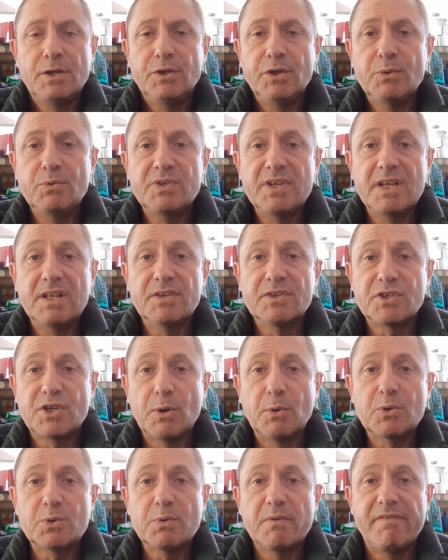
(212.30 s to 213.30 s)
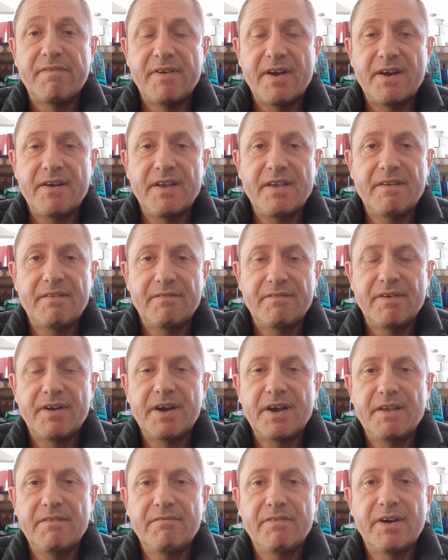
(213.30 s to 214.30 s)
New Zealand's going to a very,
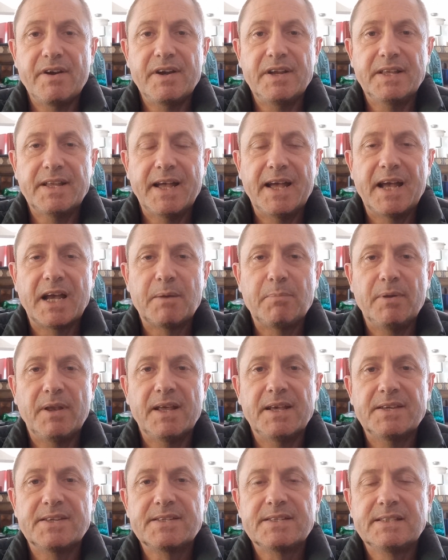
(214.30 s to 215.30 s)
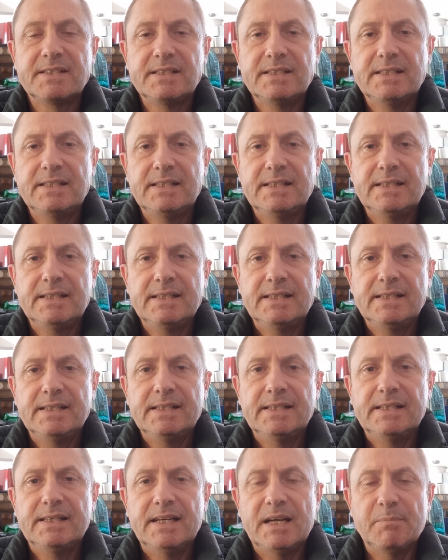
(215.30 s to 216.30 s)
very, very dark place.
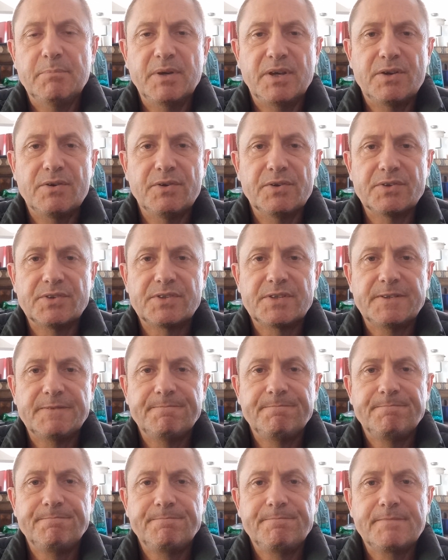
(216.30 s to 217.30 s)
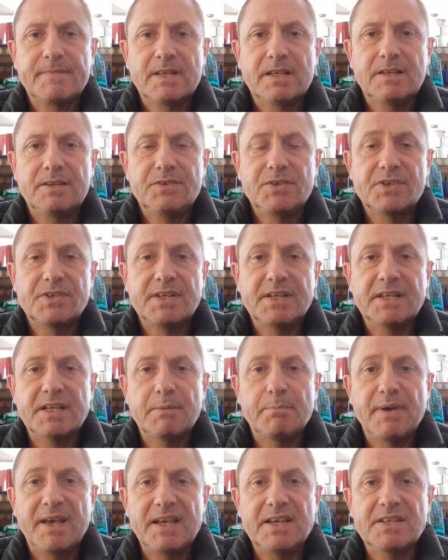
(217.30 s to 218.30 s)
And because
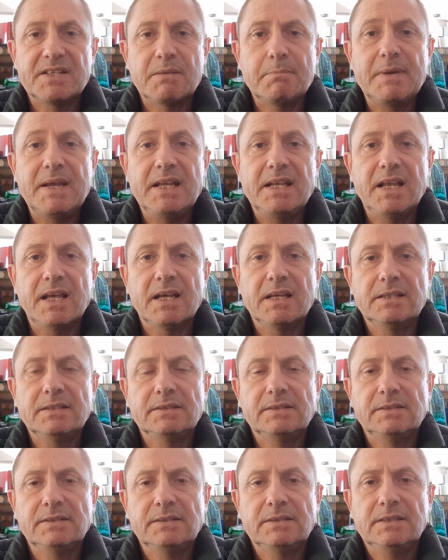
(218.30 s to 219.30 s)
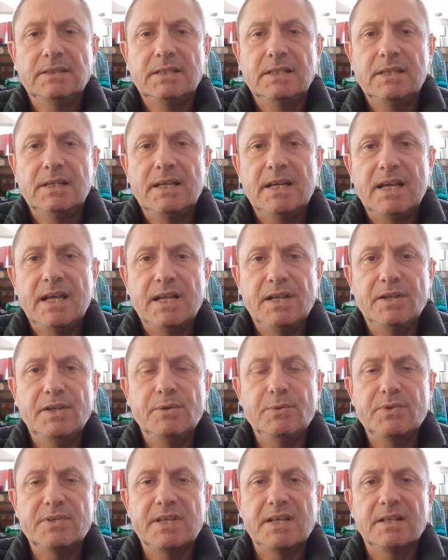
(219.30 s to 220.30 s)
Jacinda pays the media in
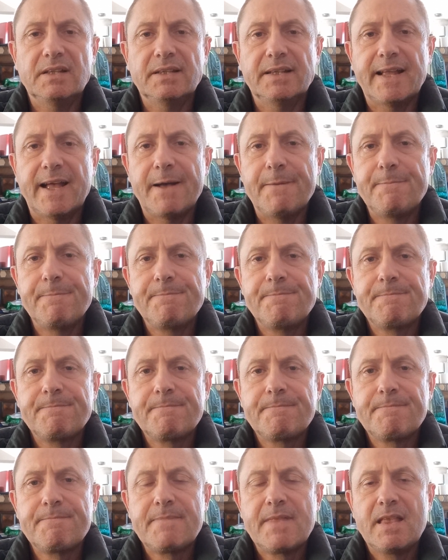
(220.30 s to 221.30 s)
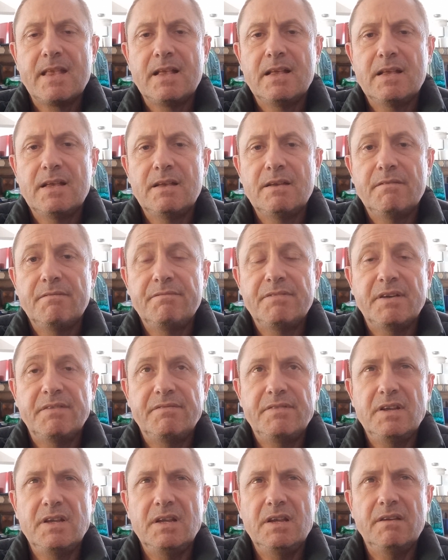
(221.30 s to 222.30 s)
New Zealand now,
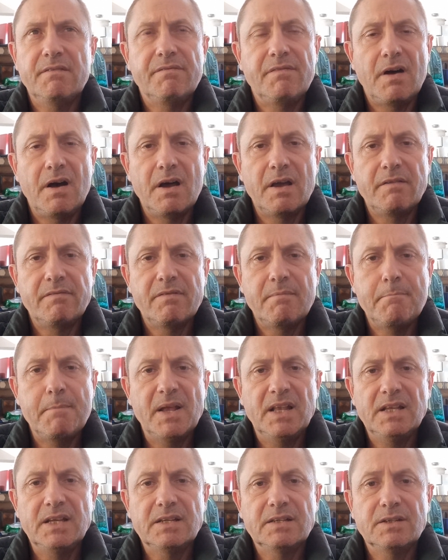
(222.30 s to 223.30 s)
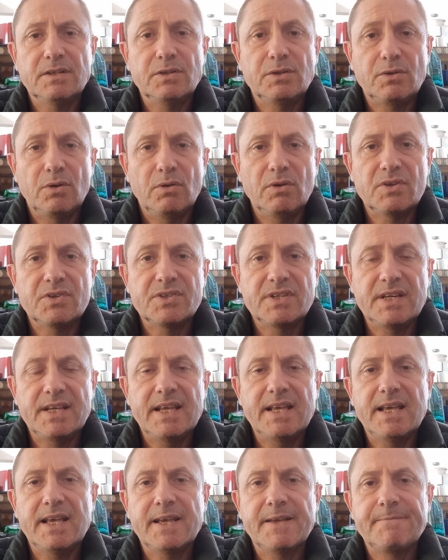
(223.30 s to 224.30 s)
$55 million a
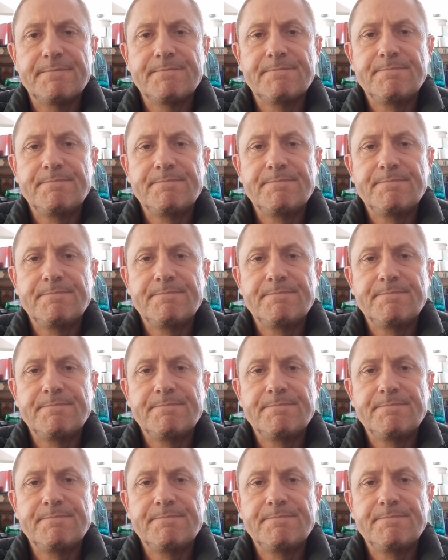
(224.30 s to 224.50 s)
year,